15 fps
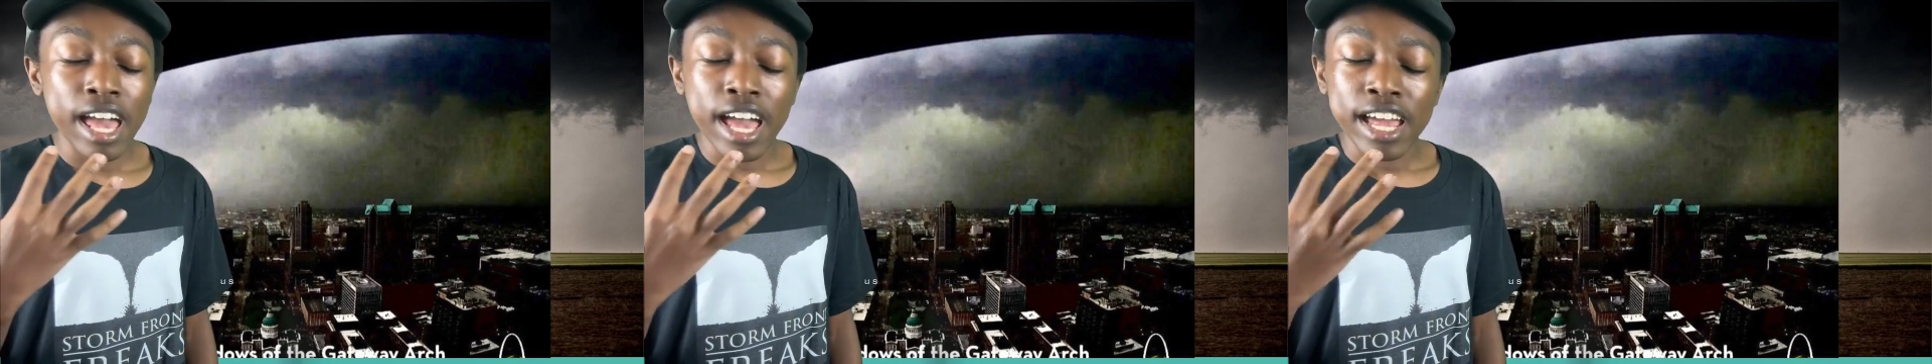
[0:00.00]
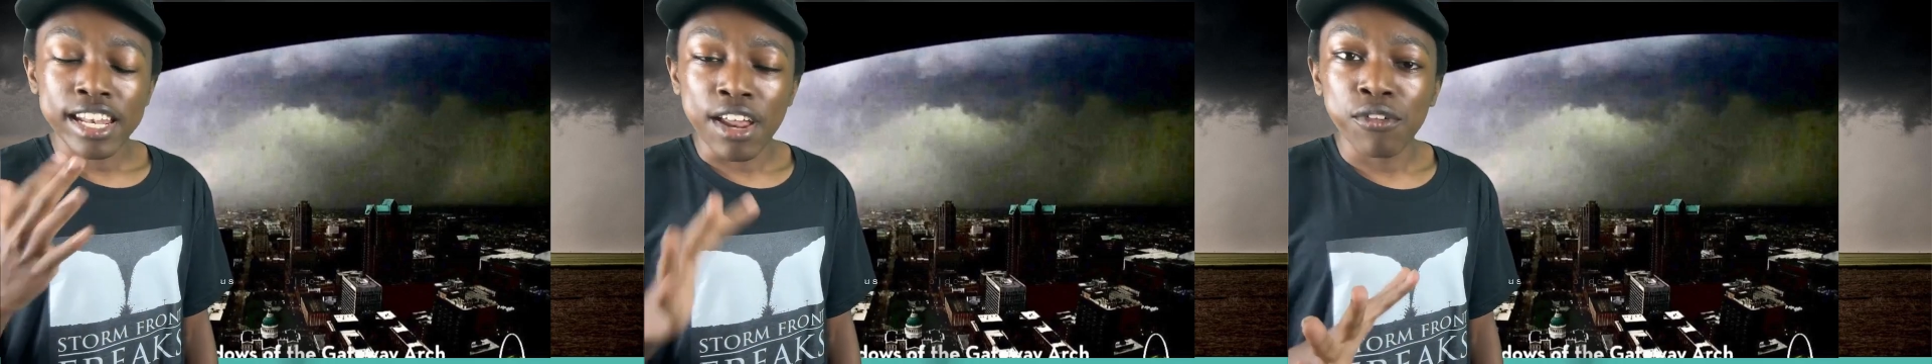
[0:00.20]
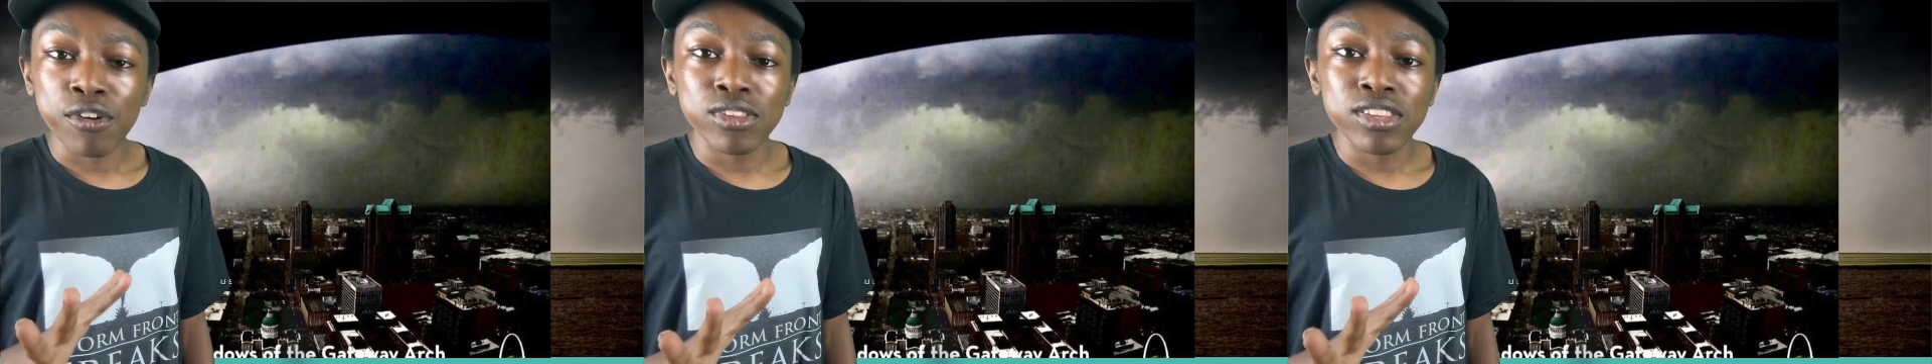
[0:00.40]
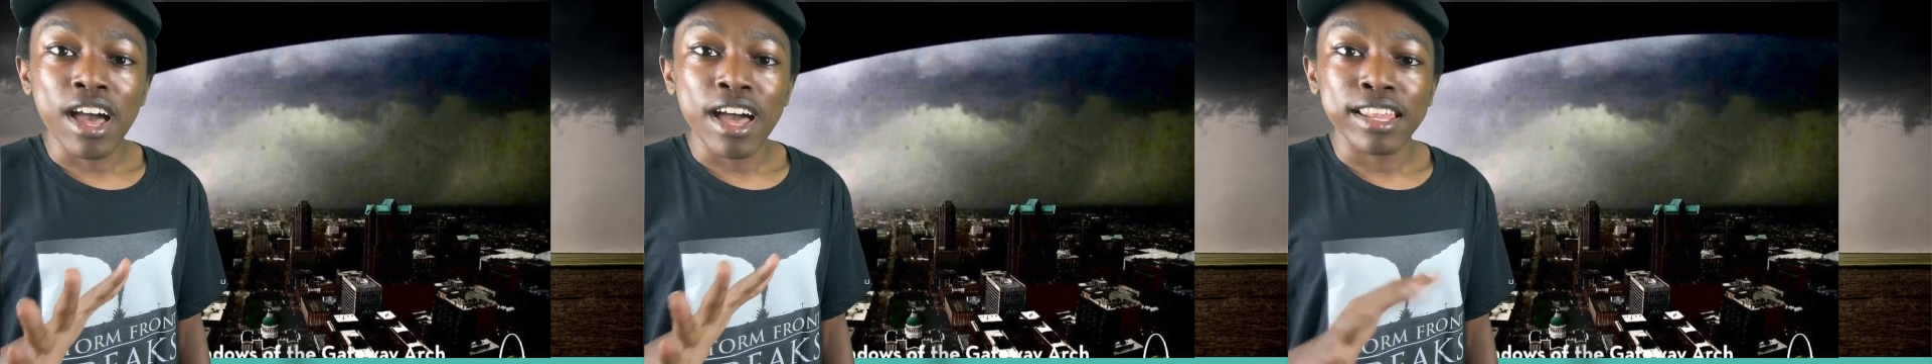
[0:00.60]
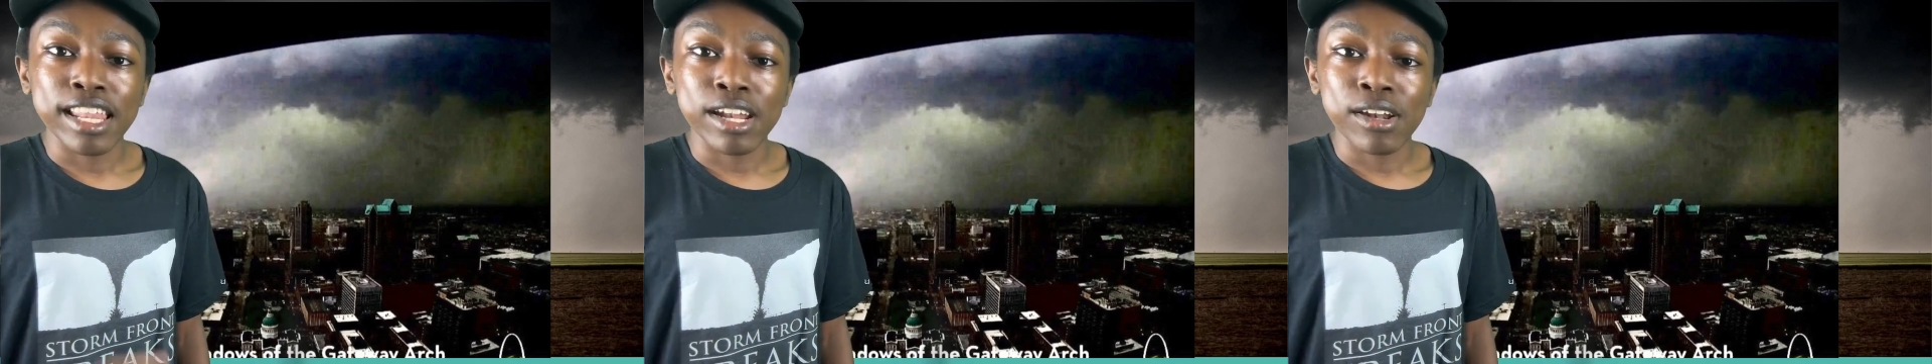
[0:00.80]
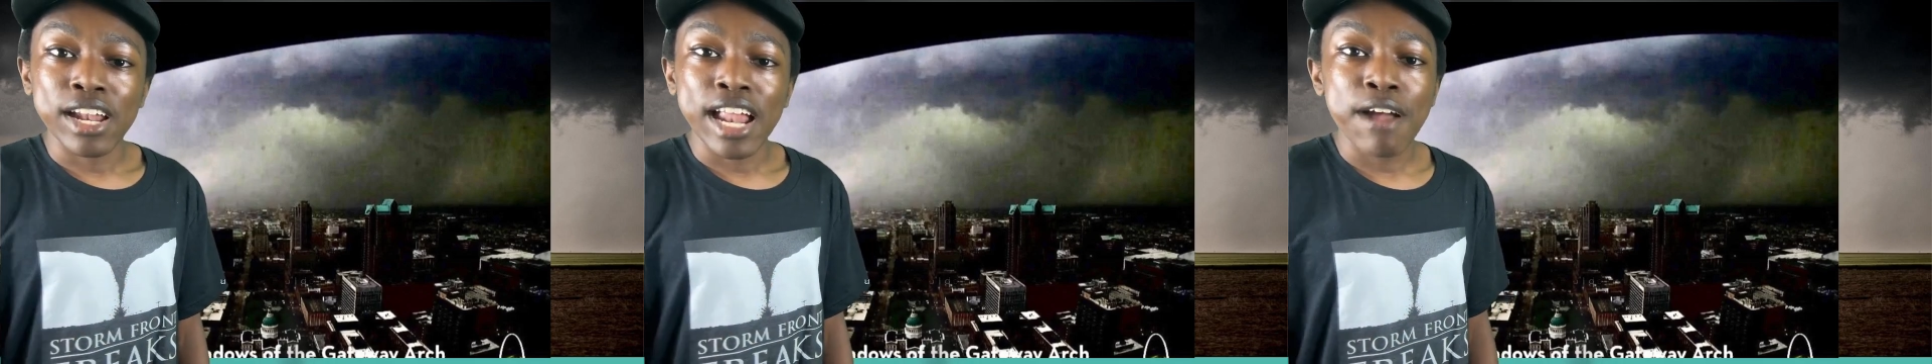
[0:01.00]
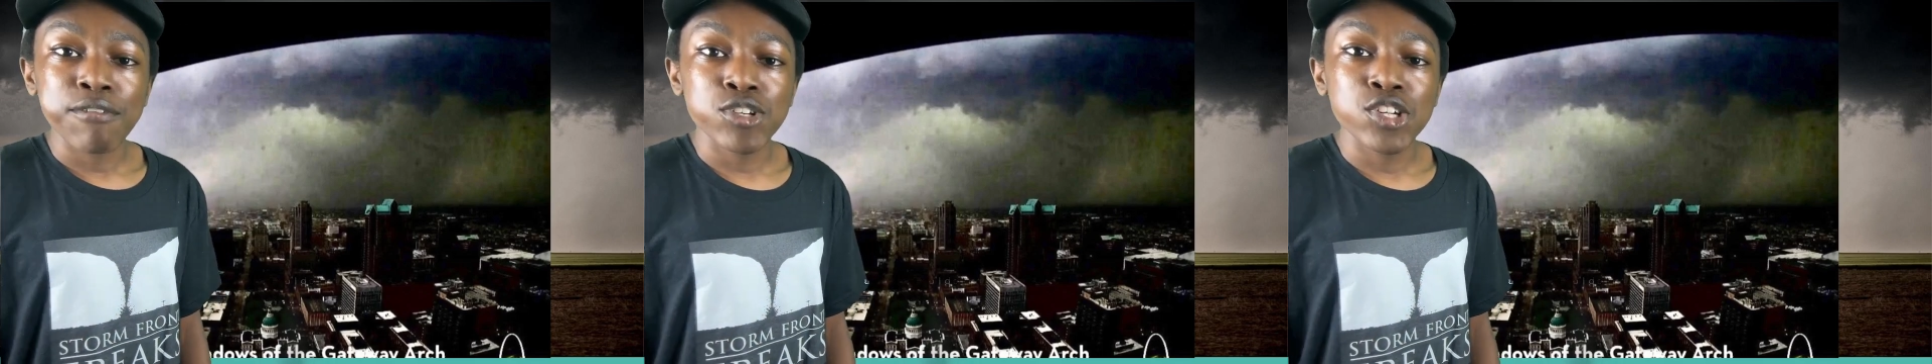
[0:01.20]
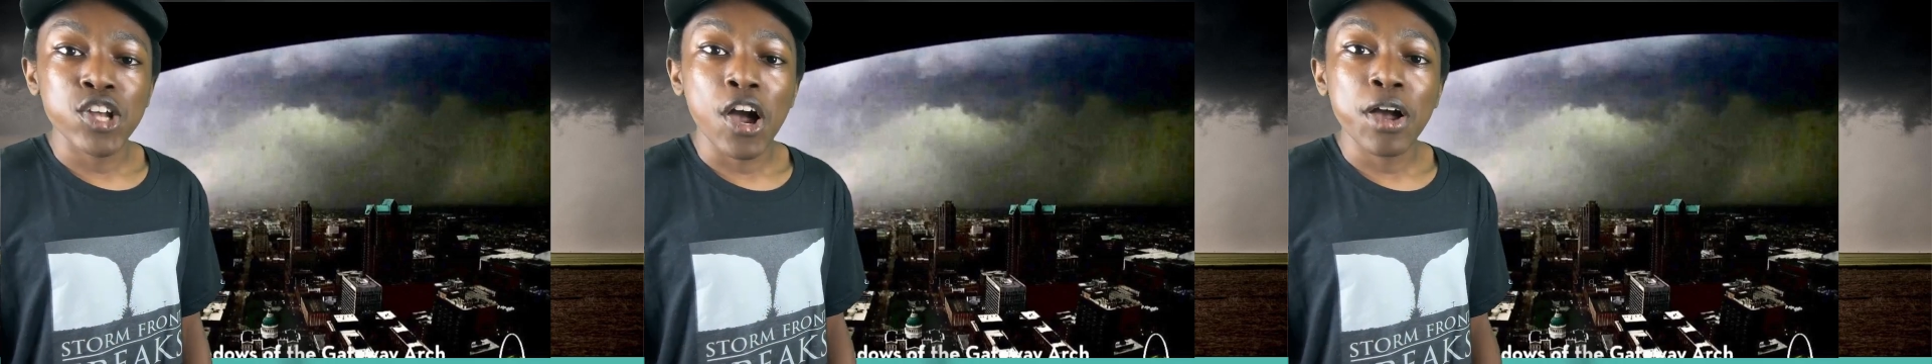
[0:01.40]
Never thought that I'd have to
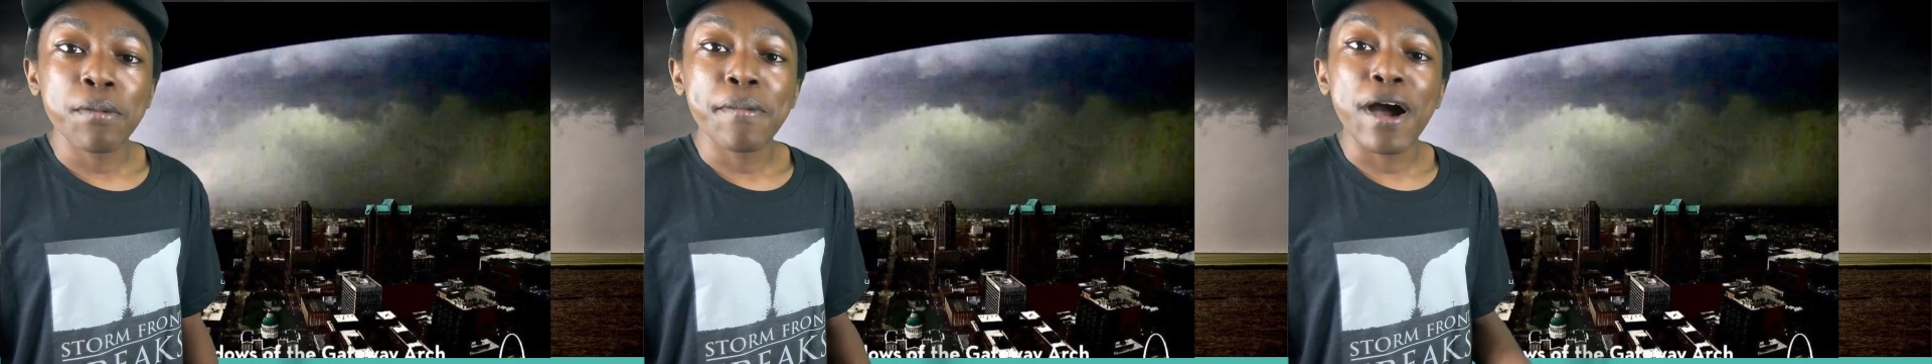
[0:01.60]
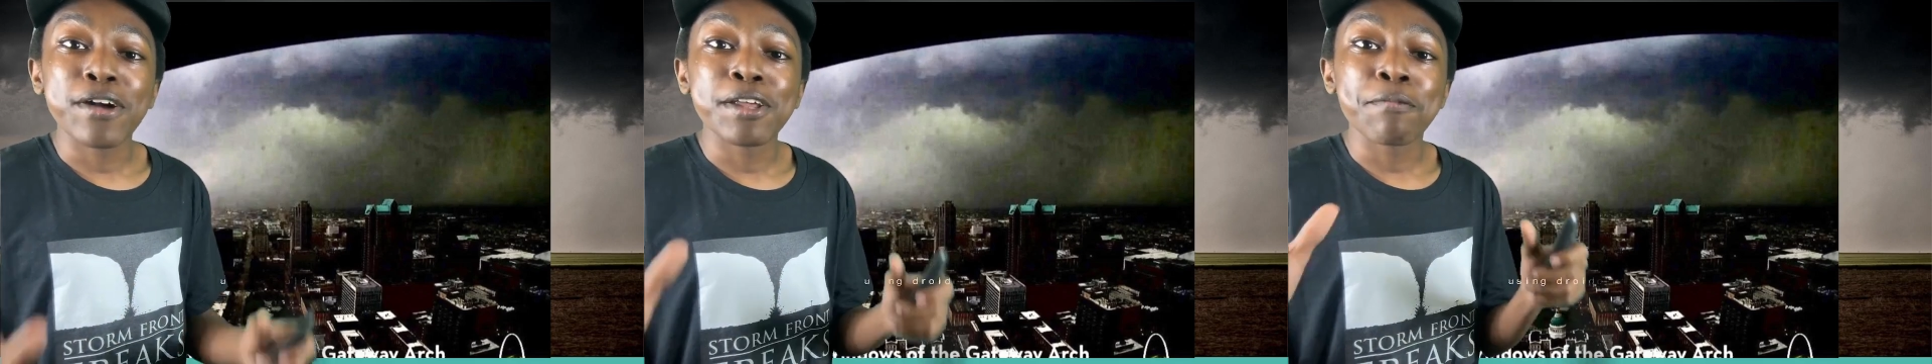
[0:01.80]
talk about it,